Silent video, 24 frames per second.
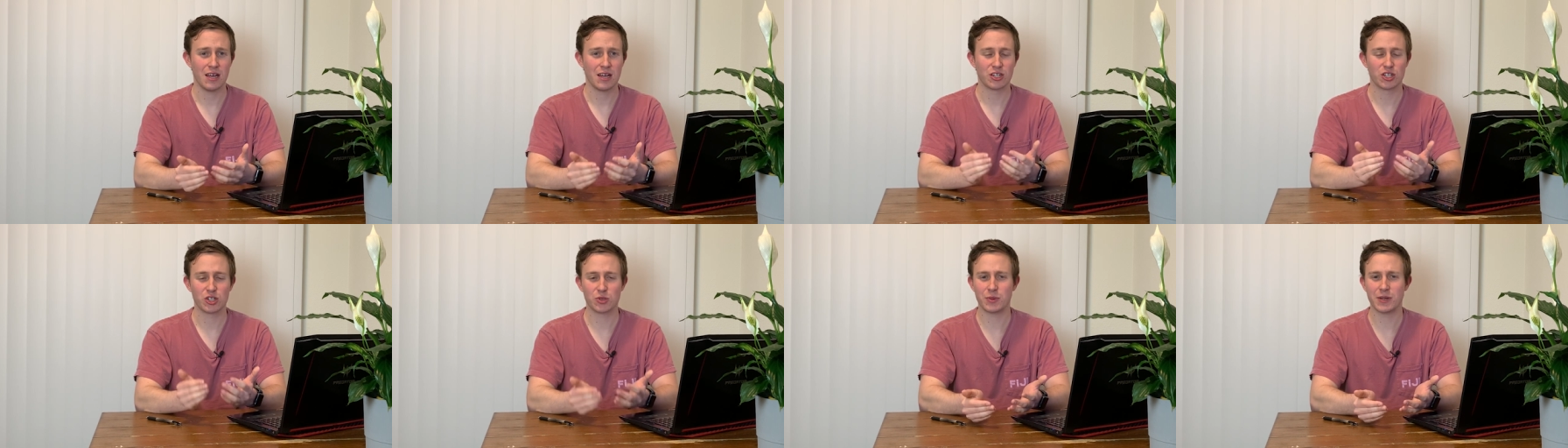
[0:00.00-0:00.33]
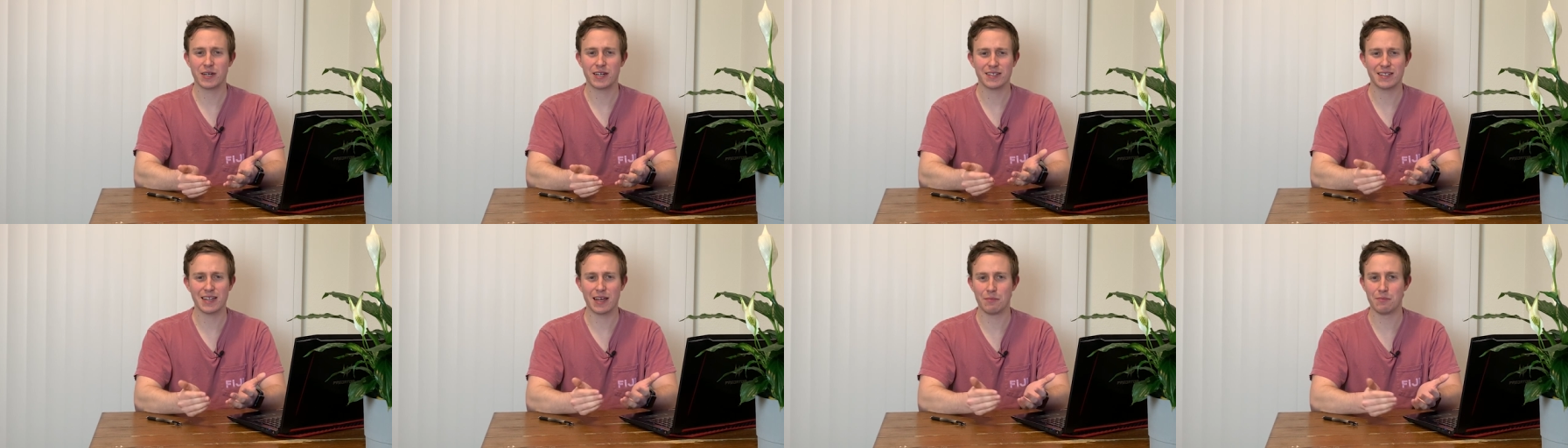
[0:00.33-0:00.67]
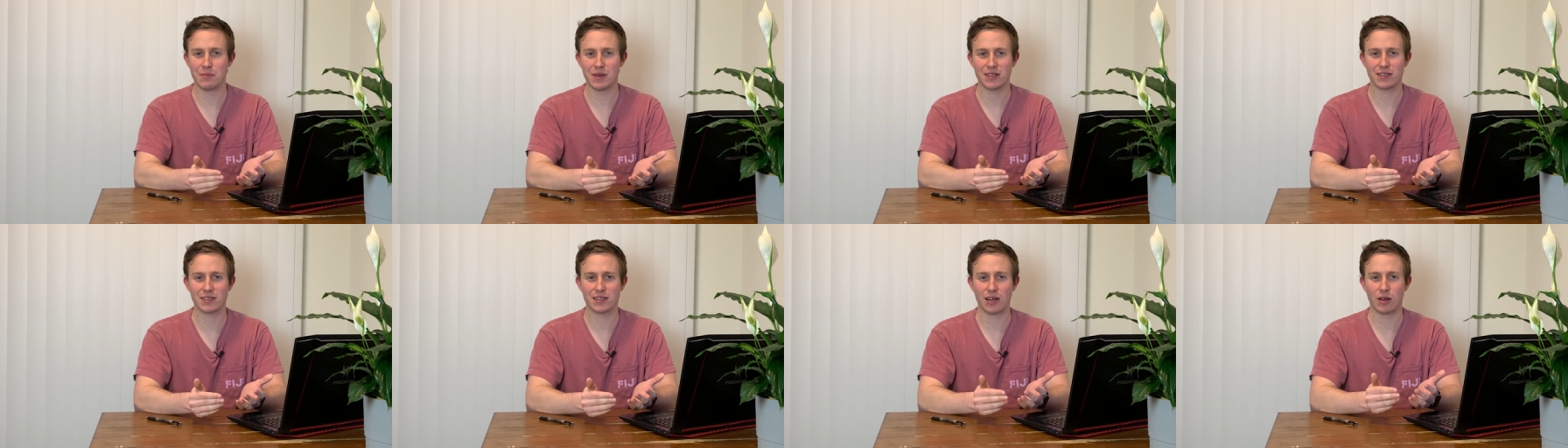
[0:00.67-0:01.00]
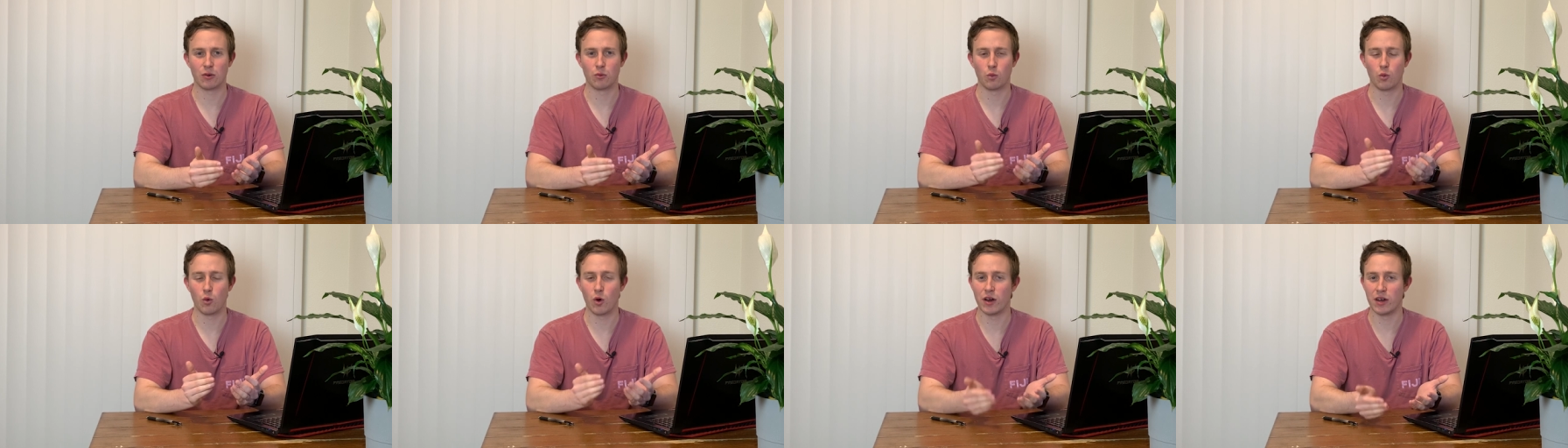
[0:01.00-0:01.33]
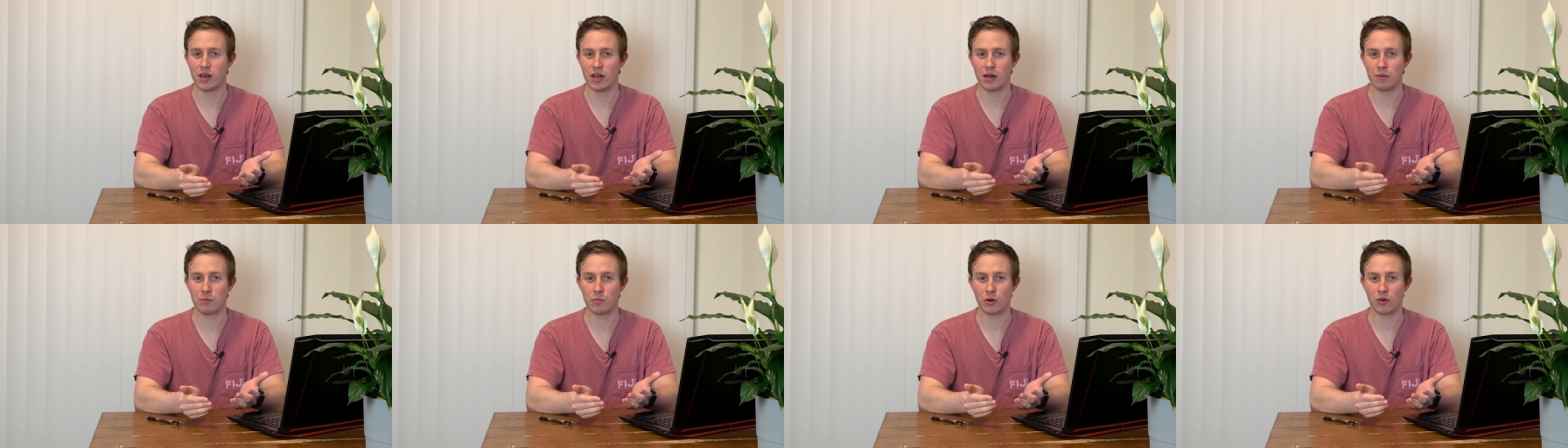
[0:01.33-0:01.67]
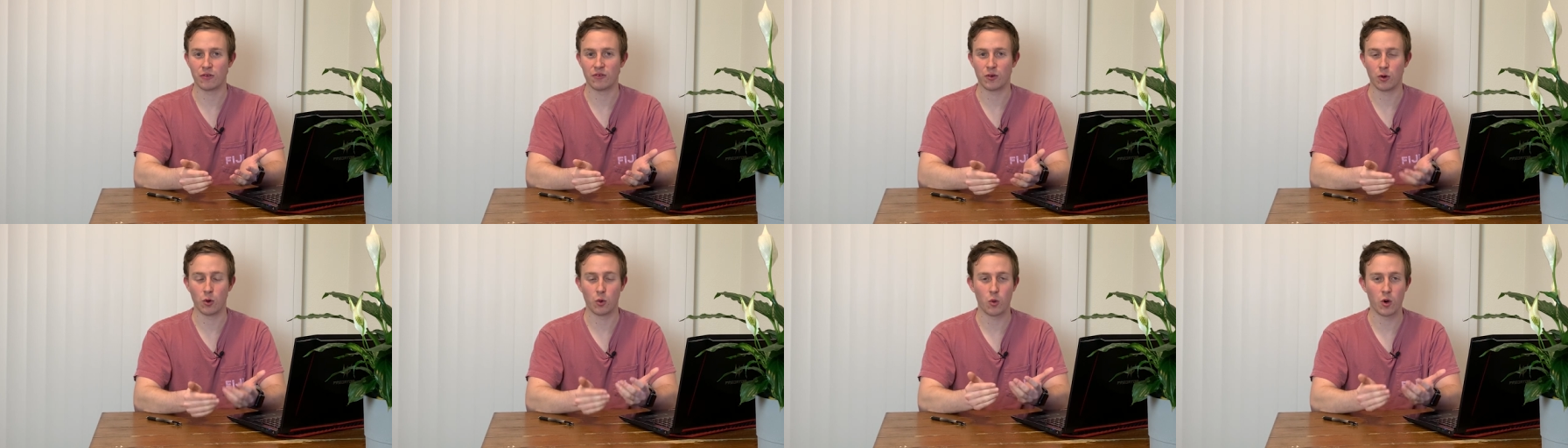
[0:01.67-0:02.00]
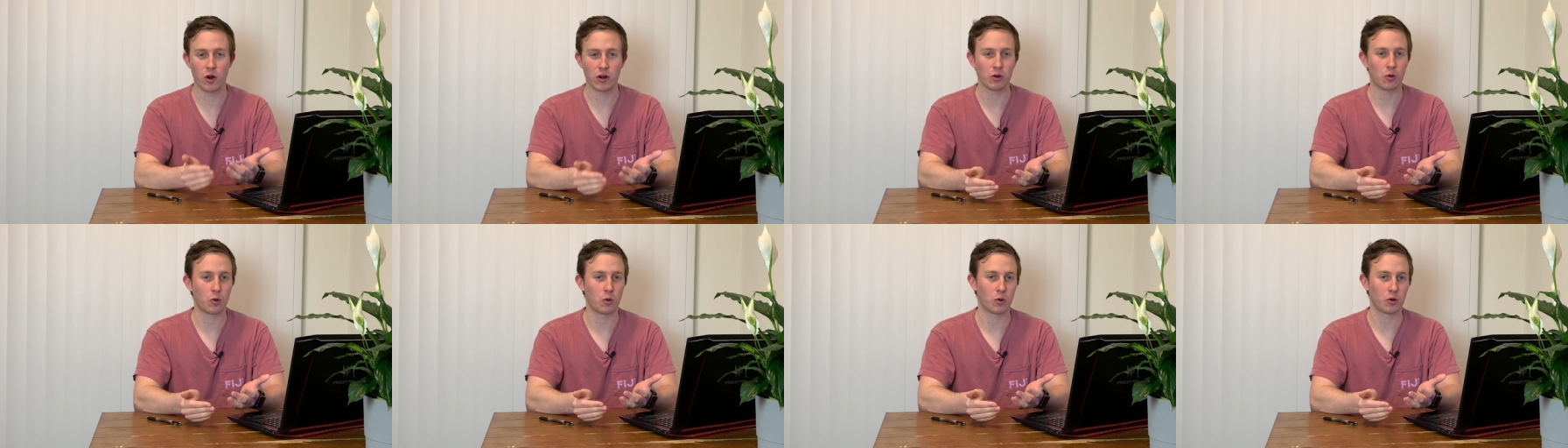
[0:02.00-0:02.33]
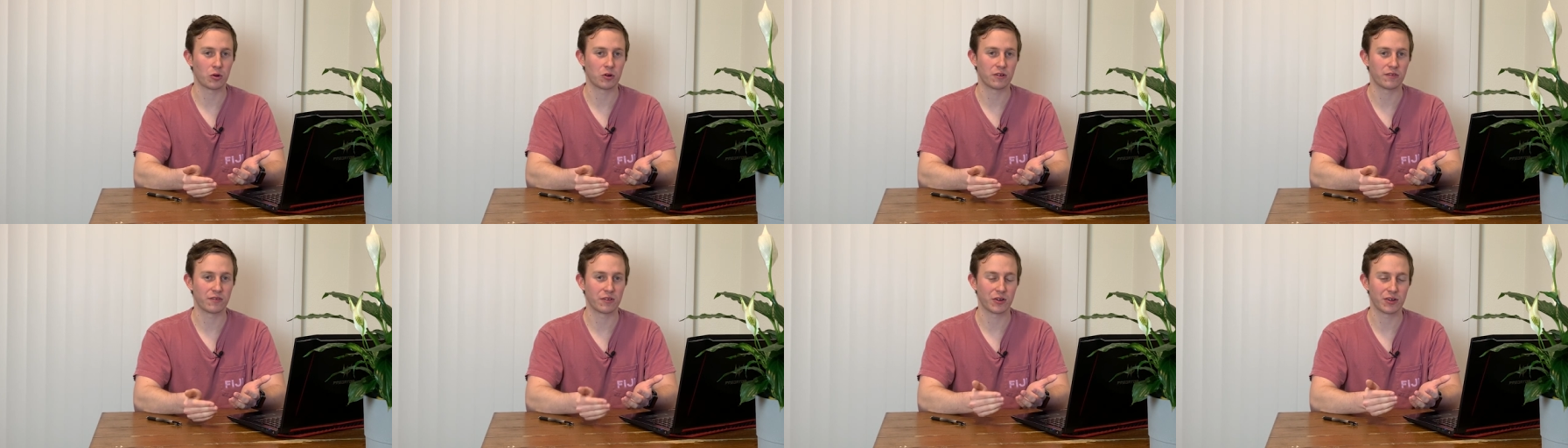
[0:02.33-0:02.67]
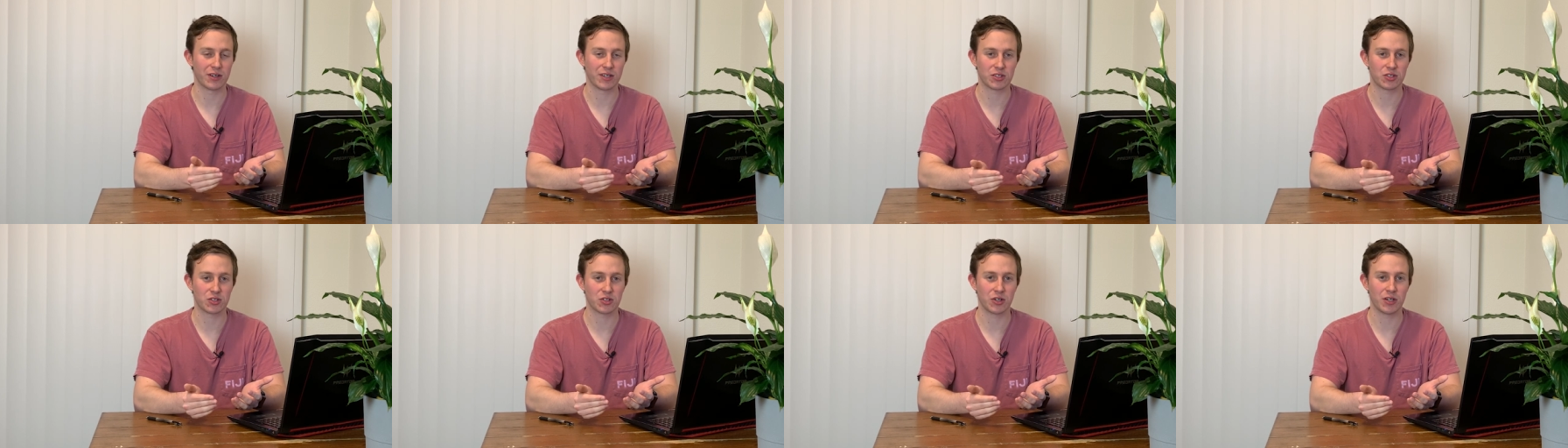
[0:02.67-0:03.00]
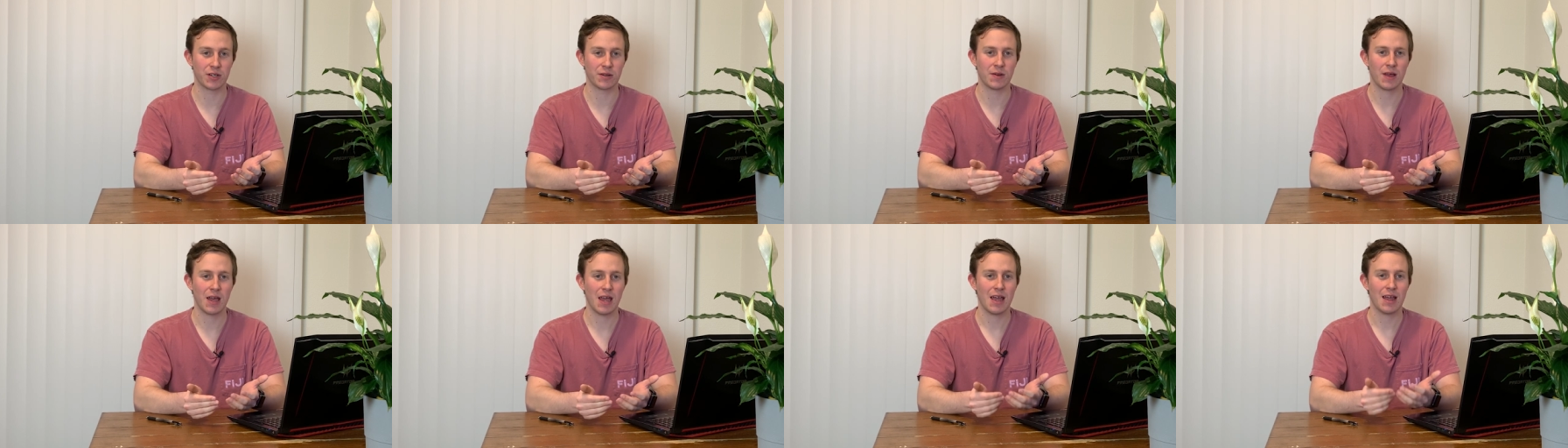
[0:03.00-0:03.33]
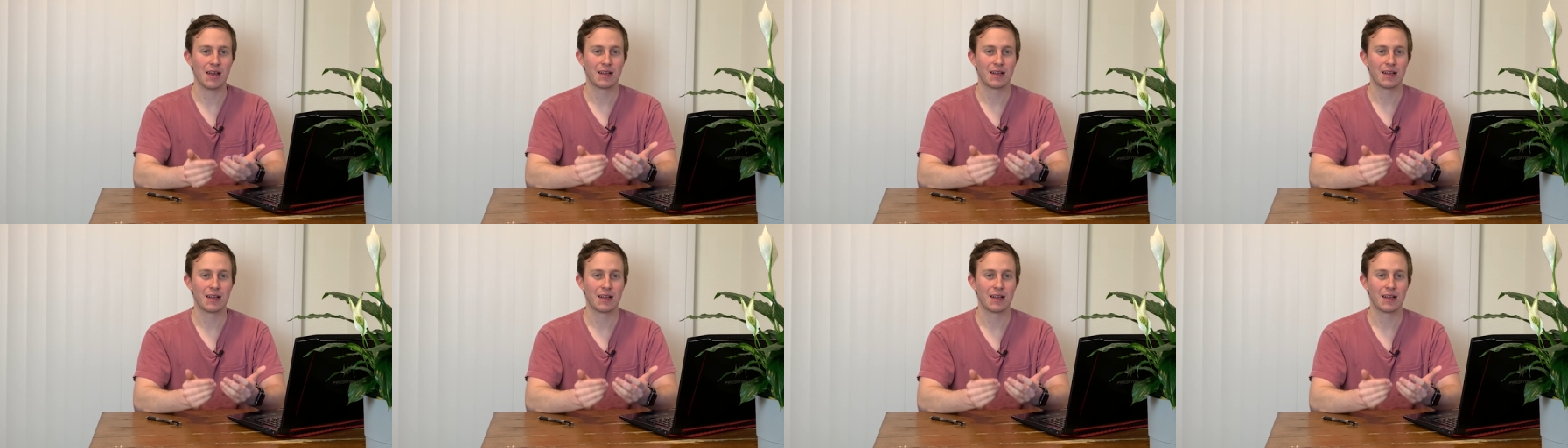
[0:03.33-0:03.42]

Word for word: just because they missed on one number for one quarter of their history,